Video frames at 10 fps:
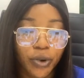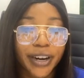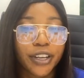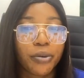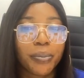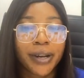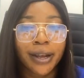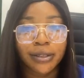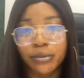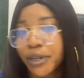What are your
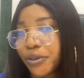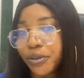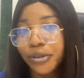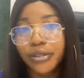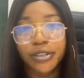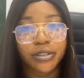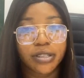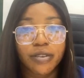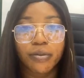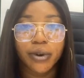plans? Where do you see
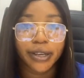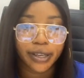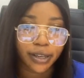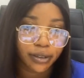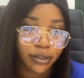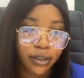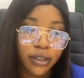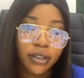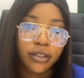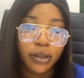yourself working?
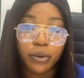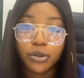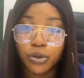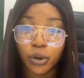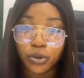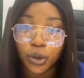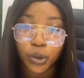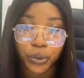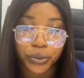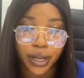They want to
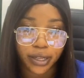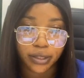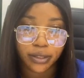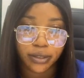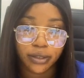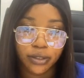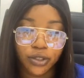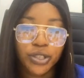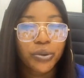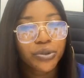also know that.
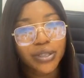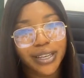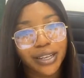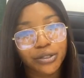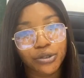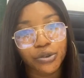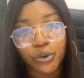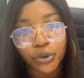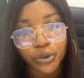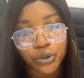So they want to get to
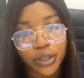know you.